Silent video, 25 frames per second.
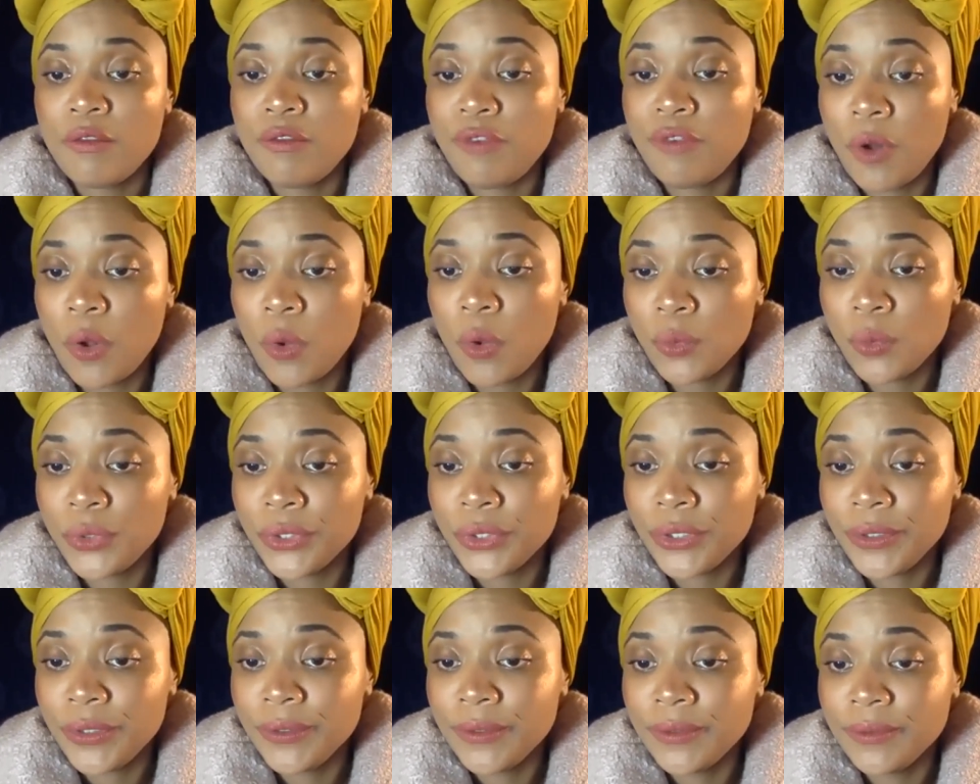
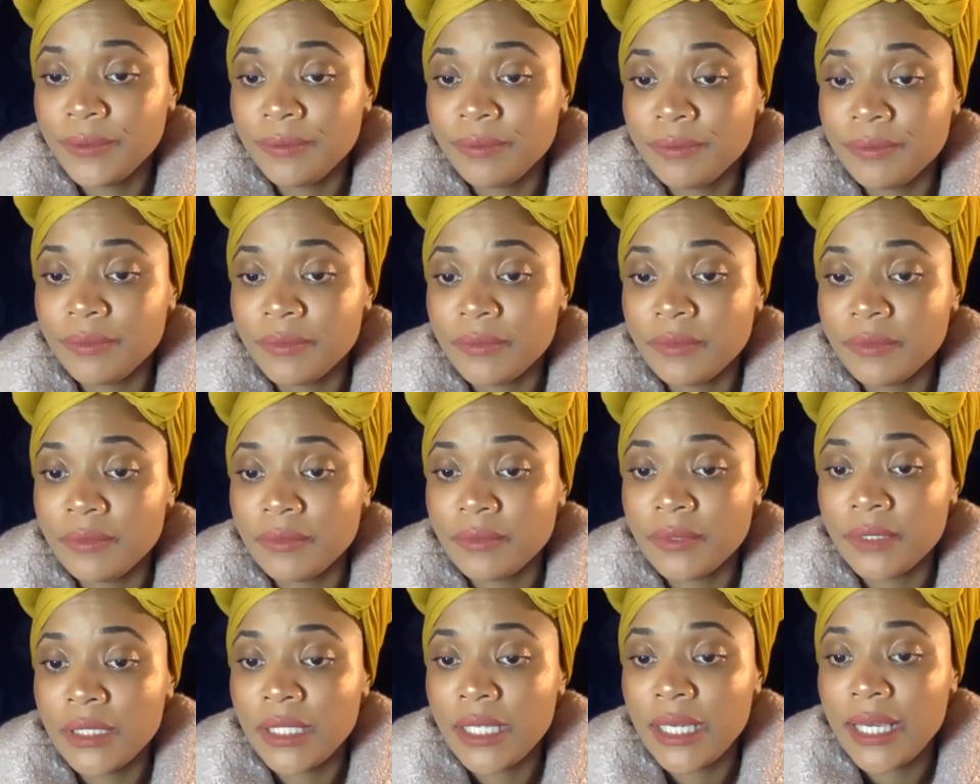folder,
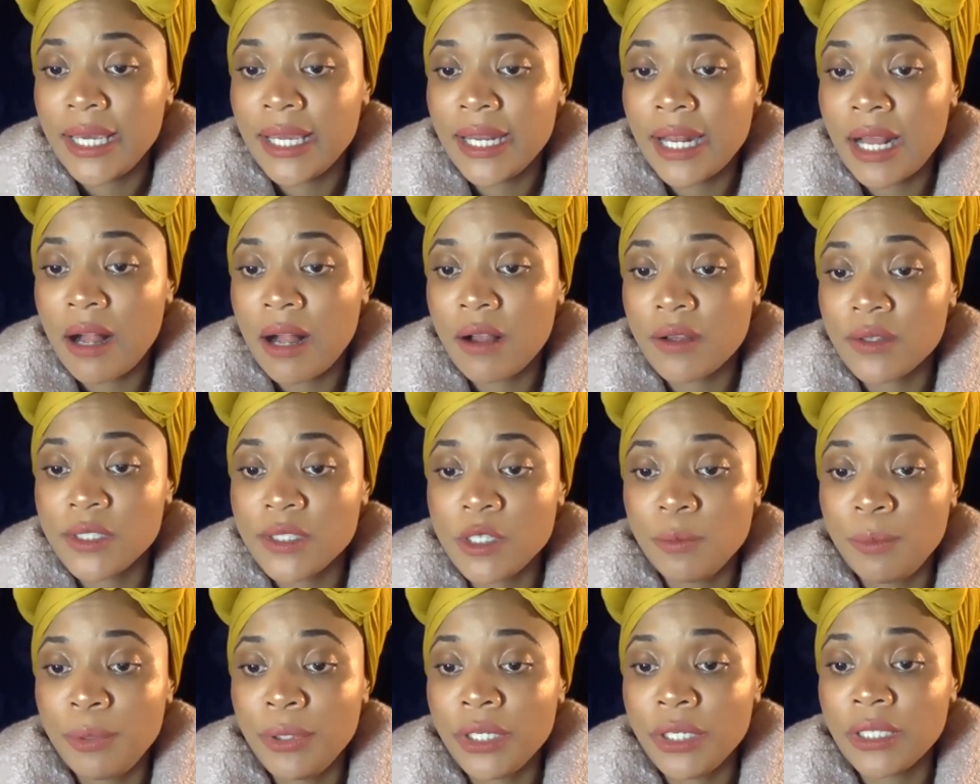and I
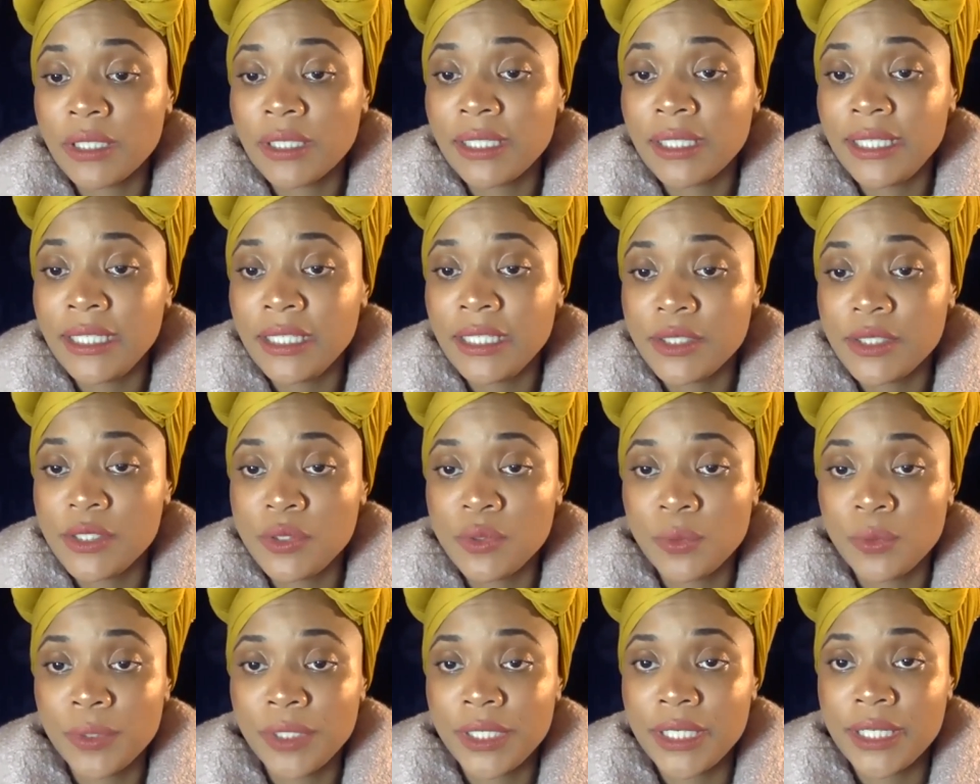also put a link
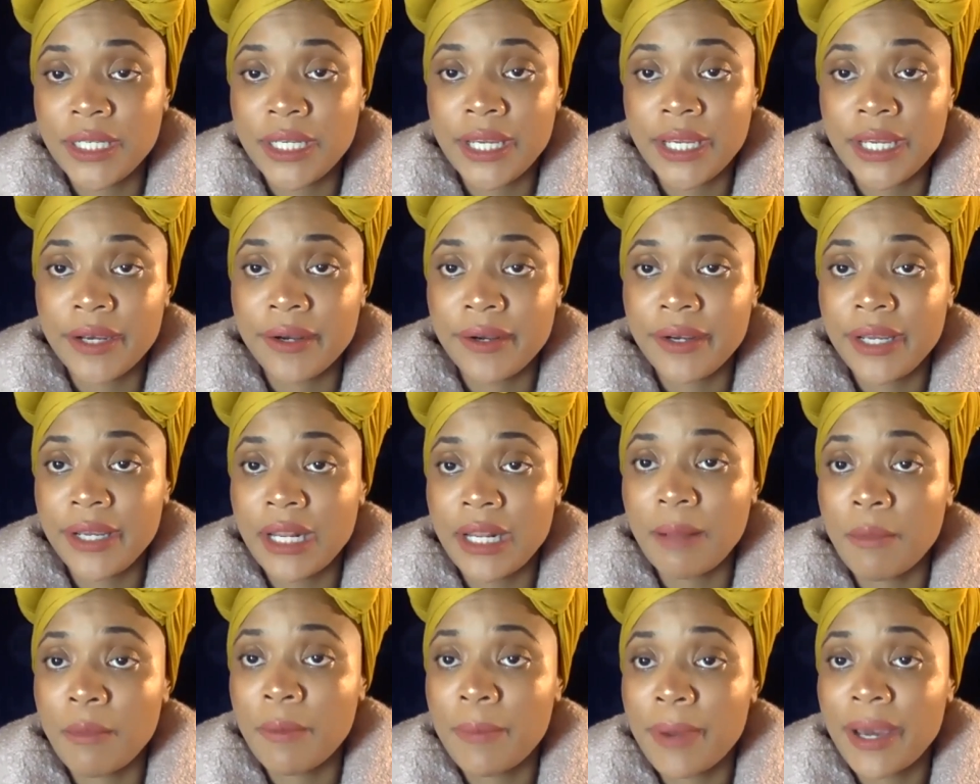to it in there, and
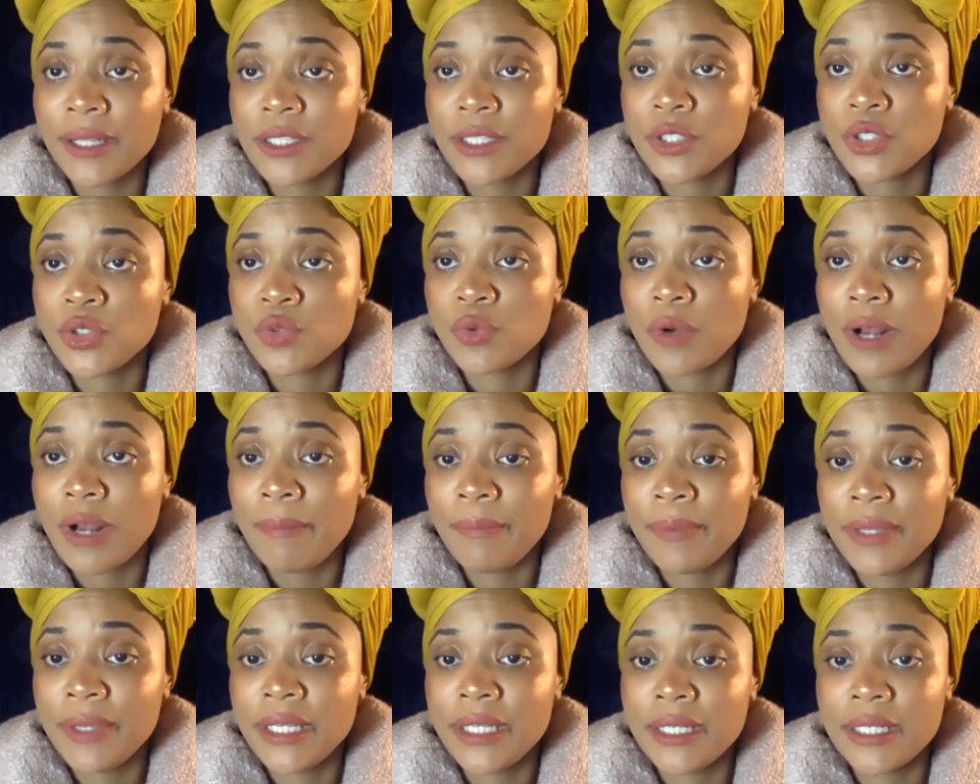I'm about to drop
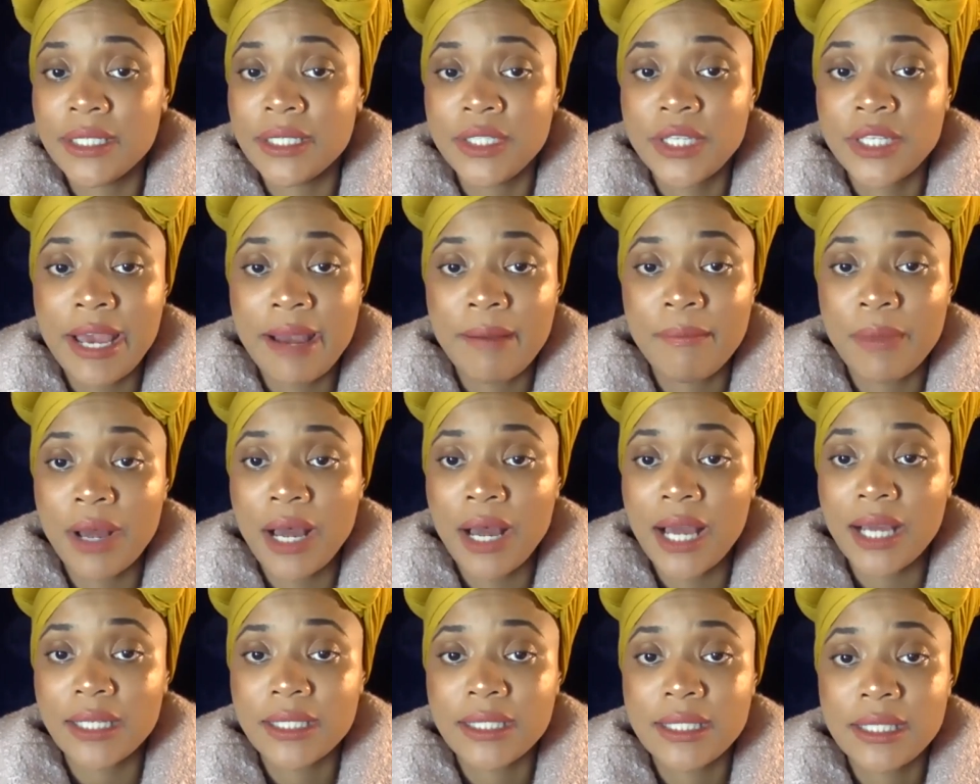it in the chat
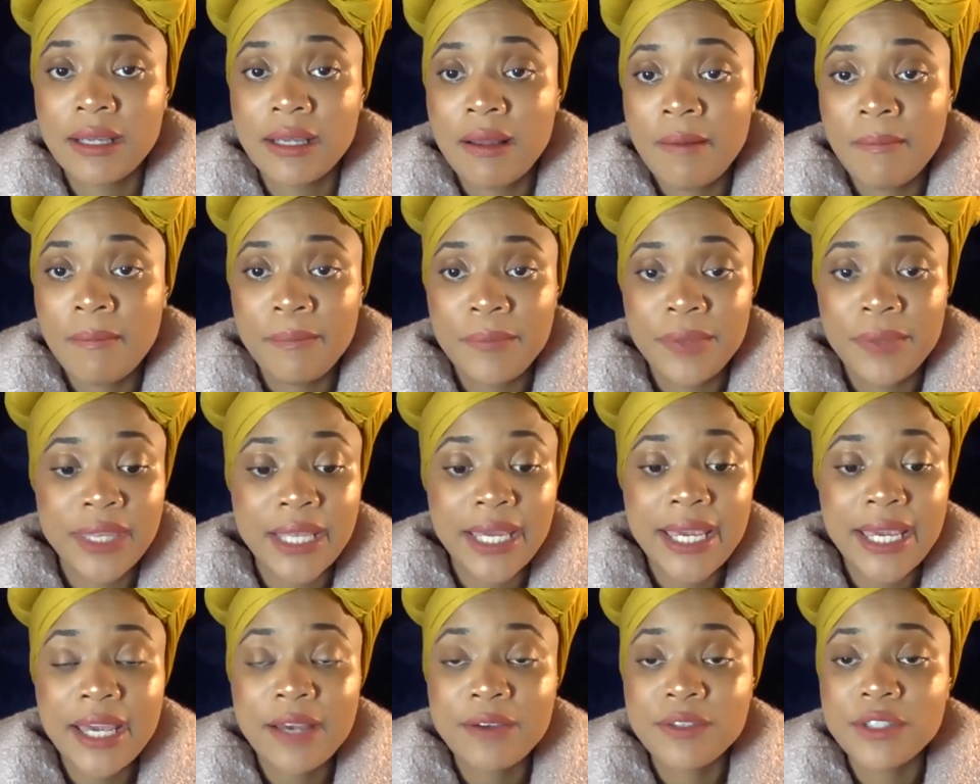box. But
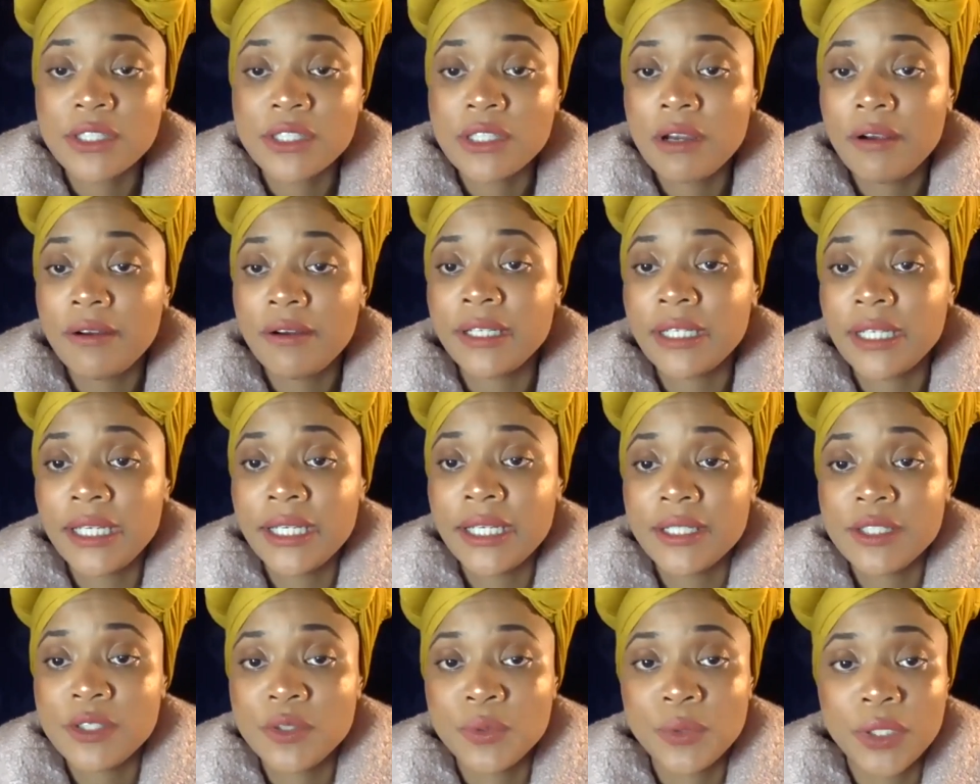they have started
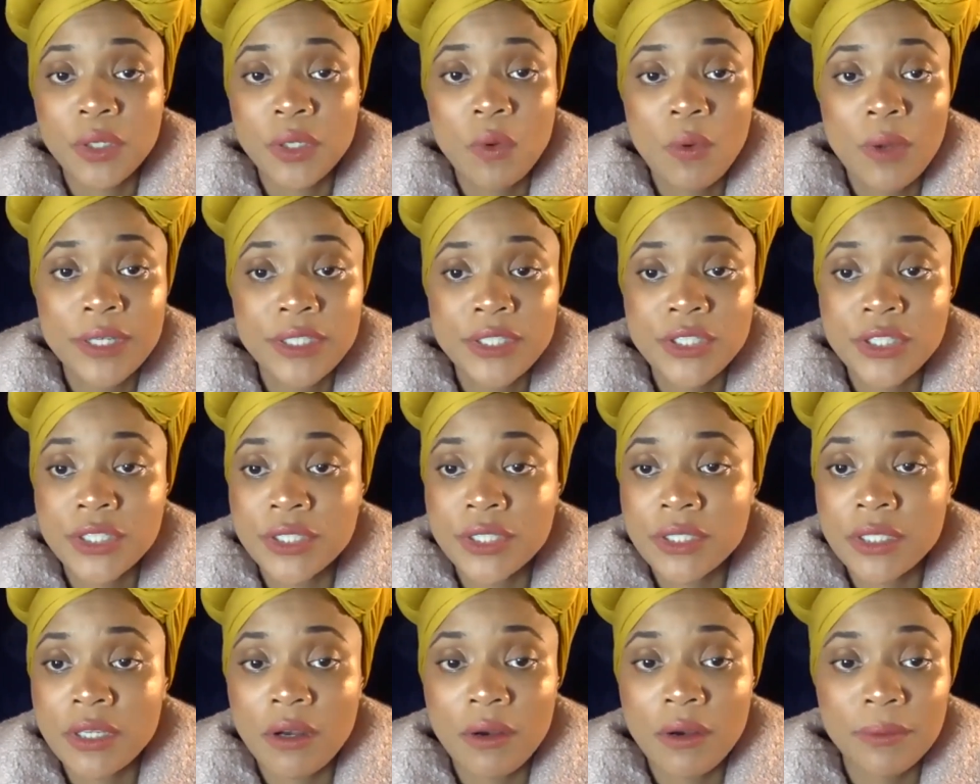answering
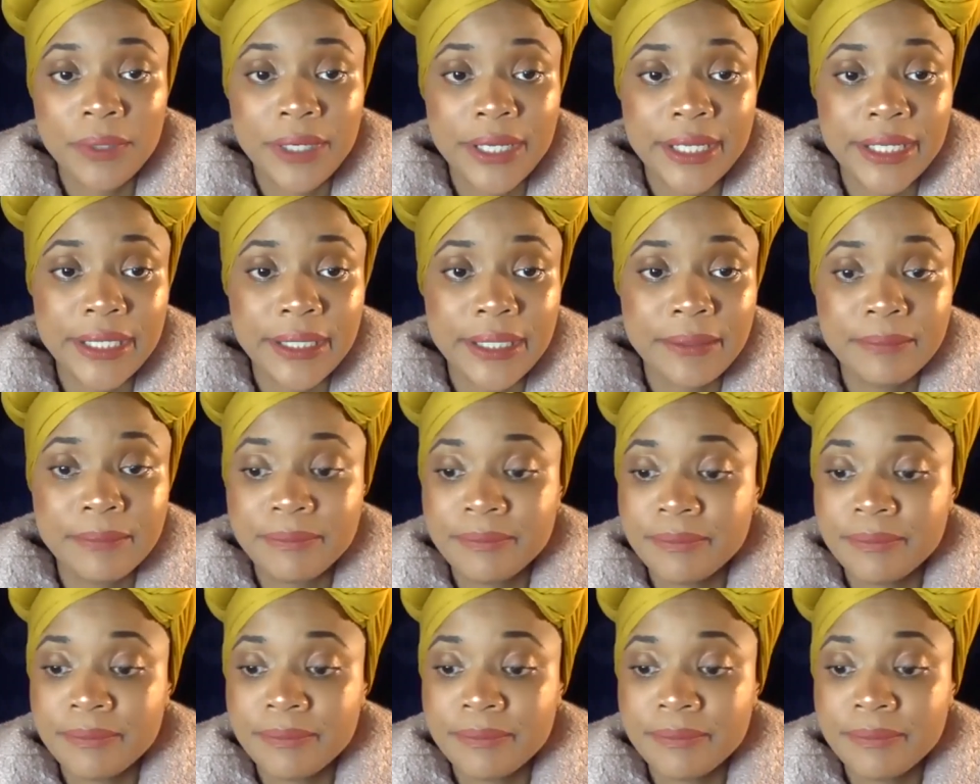questions already.